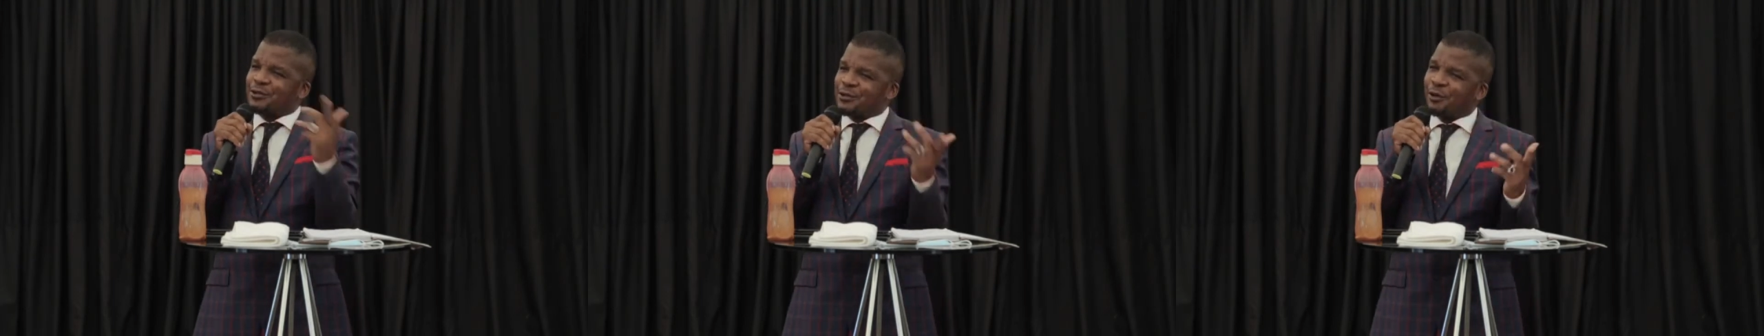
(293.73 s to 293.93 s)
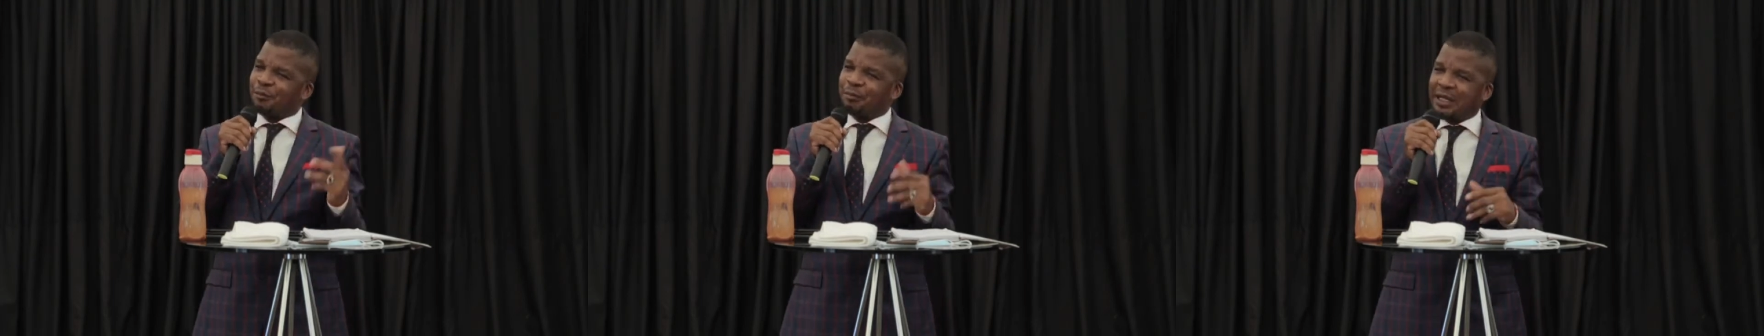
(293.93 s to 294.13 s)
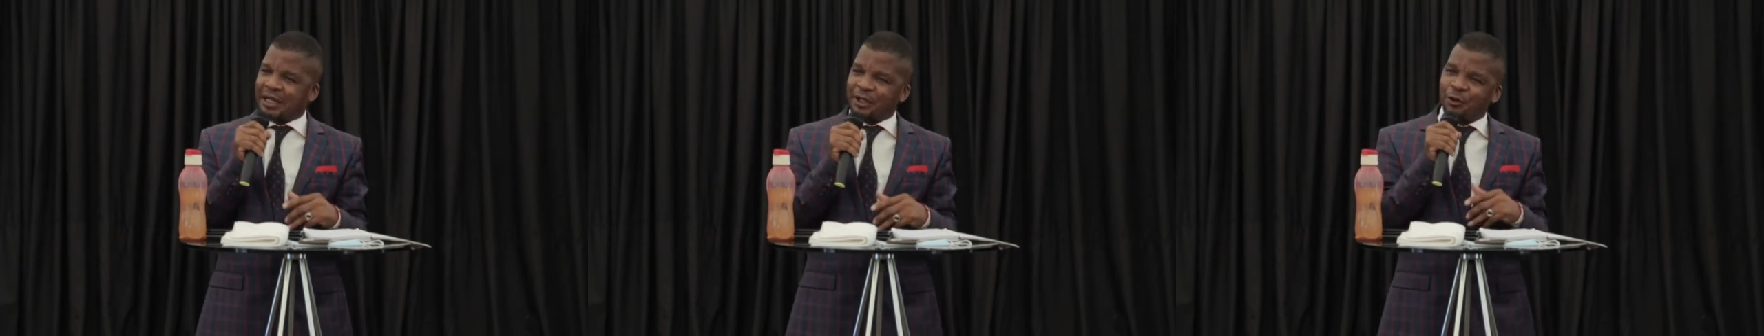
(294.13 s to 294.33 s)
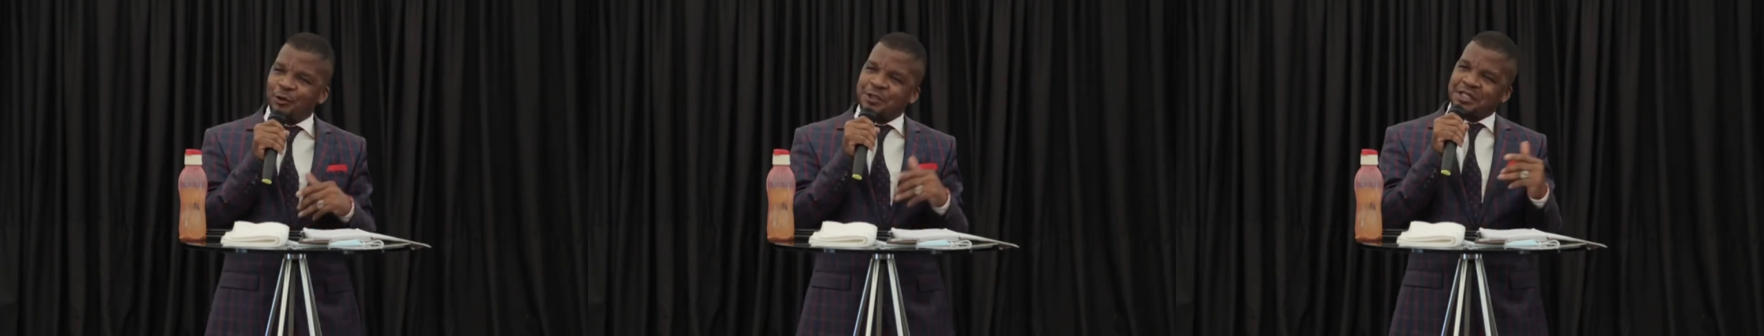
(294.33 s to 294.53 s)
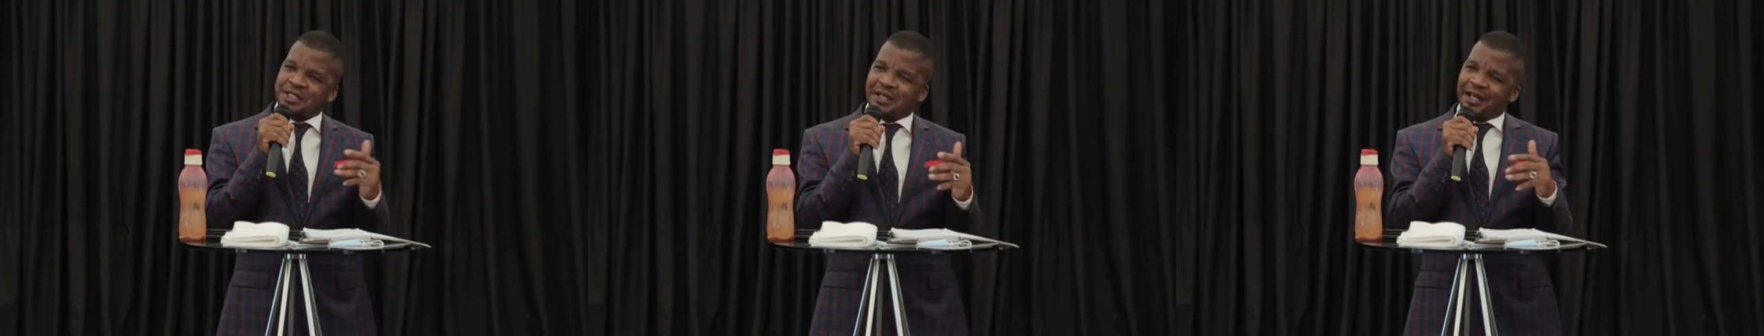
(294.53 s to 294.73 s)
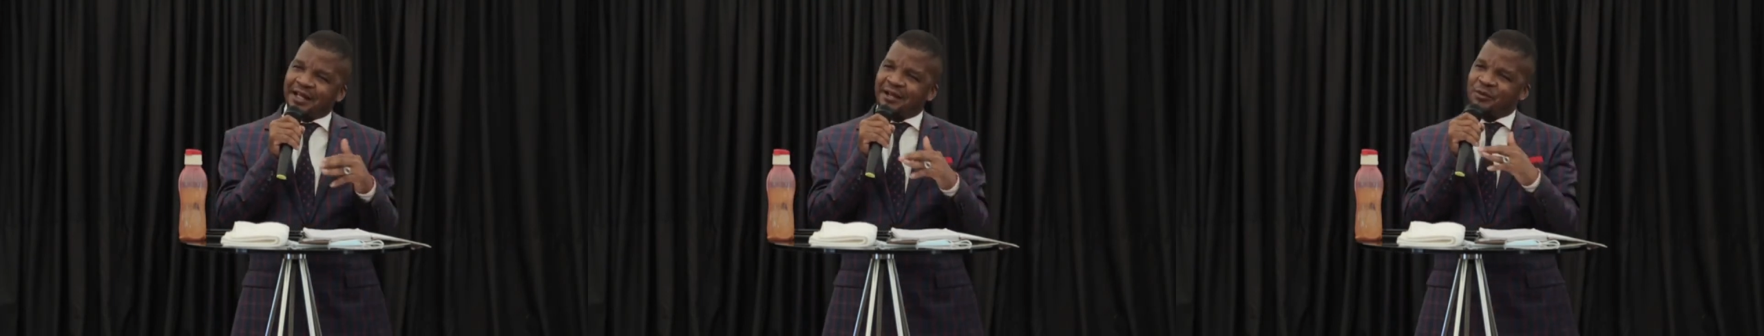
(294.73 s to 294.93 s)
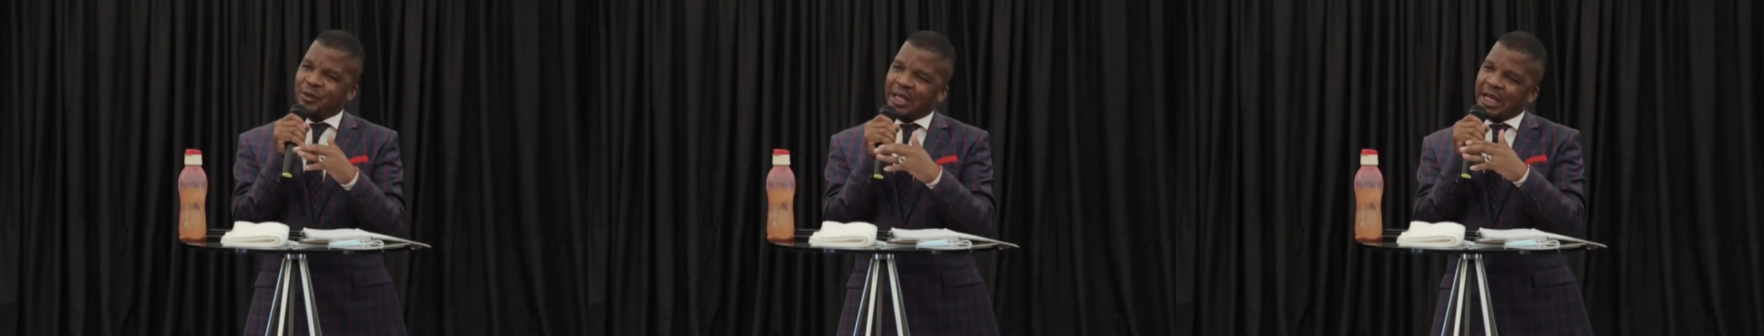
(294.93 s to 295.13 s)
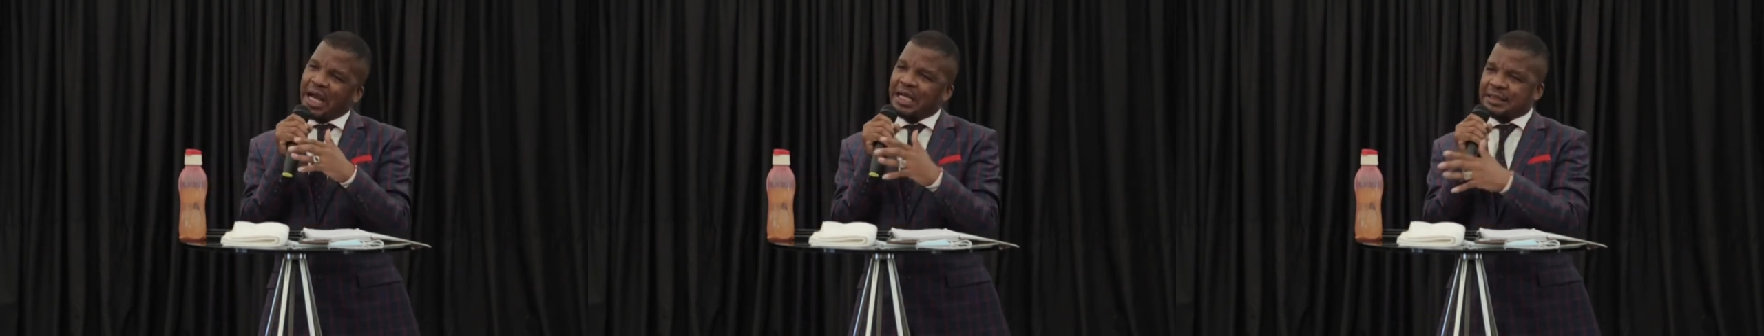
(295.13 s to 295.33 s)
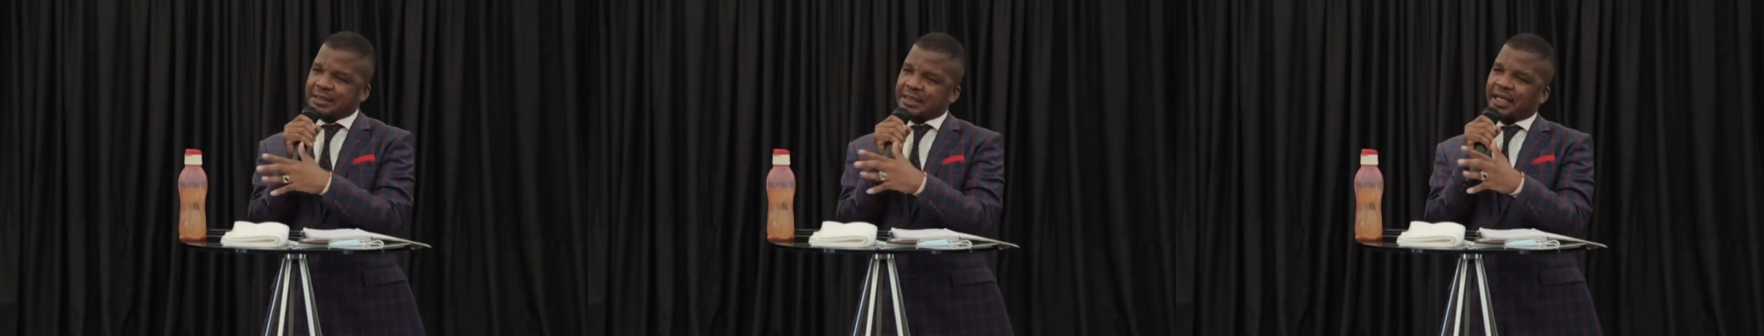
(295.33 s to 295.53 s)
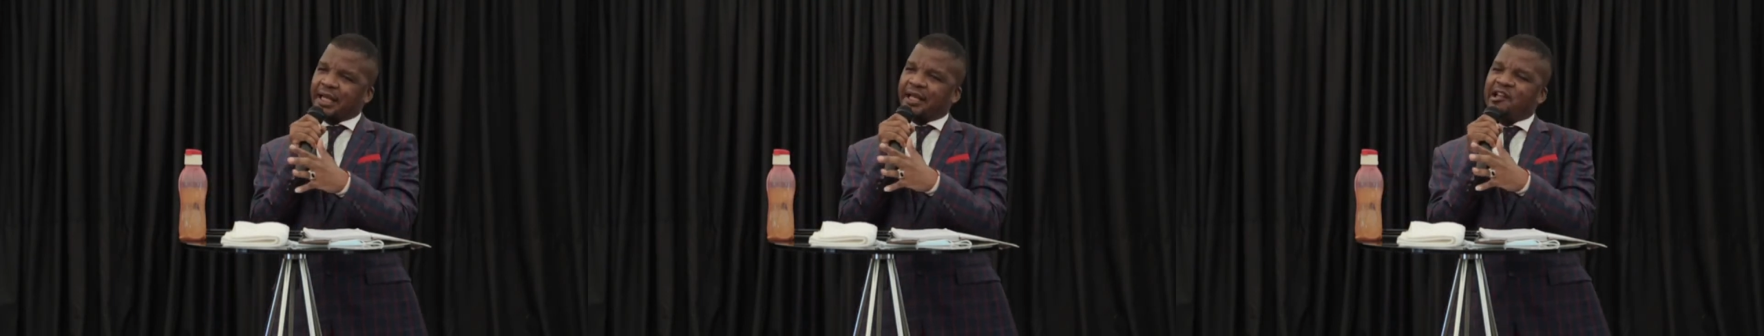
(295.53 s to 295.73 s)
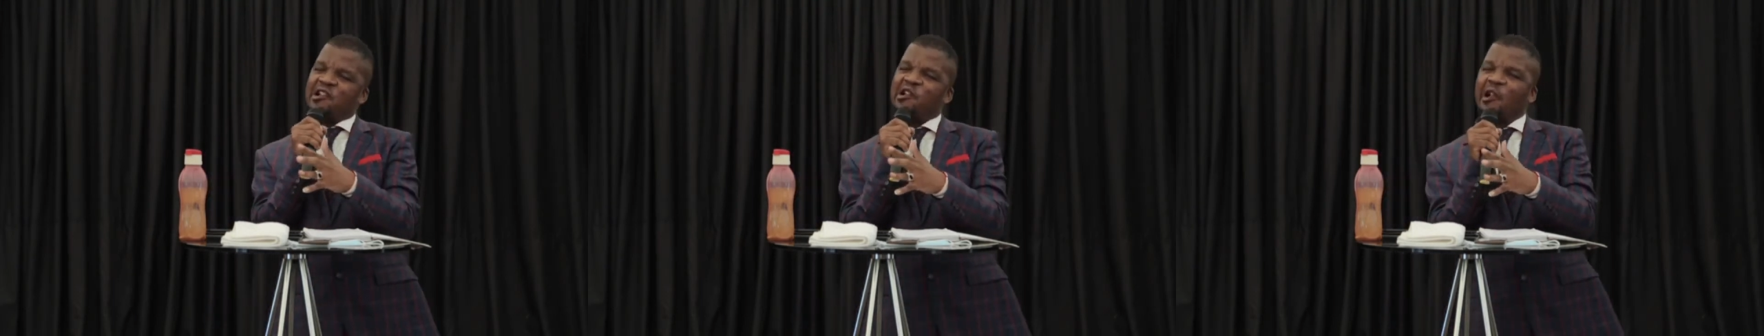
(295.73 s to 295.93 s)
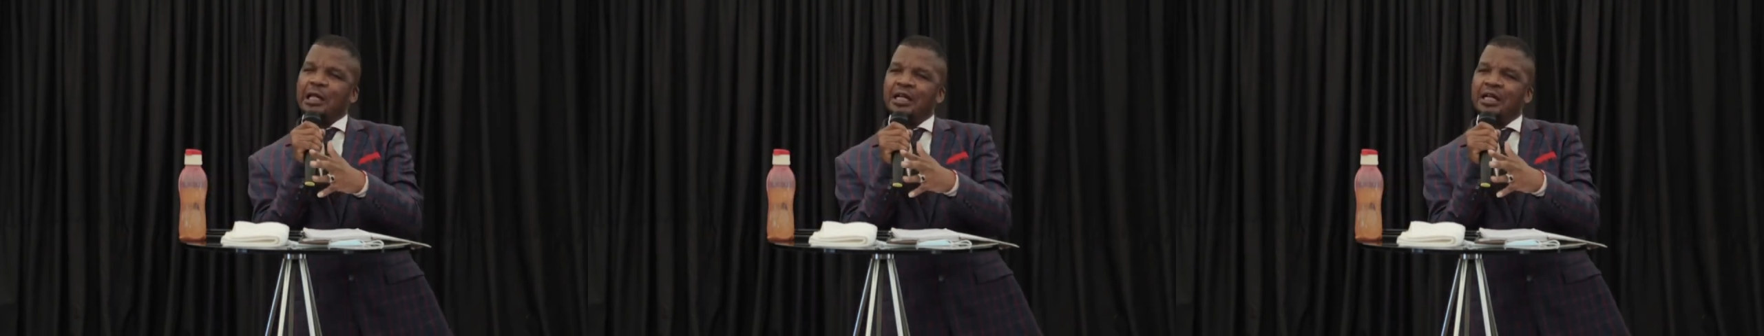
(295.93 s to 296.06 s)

so paradoxical when I say